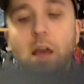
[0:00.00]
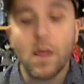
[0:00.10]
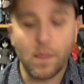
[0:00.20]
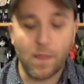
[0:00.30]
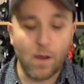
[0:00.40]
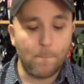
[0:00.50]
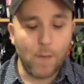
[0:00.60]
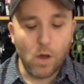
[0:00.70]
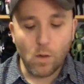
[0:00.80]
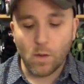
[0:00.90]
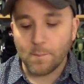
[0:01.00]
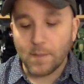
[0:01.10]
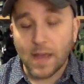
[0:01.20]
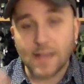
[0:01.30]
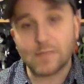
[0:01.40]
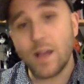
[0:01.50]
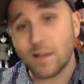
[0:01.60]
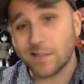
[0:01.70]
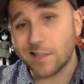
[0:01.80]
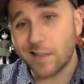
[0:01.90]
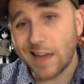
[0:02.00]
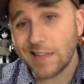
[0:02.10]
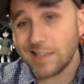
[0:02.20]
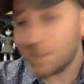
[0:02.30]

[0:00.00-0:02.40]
their poem as well. So that is the